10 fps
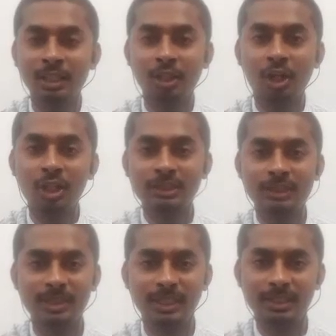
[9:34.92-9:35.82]
all
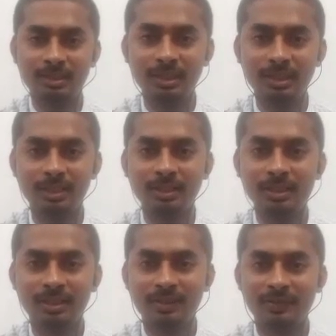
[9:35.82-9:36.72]
subjects there.
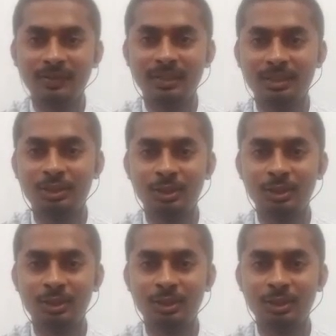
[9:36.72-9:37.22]
Yes.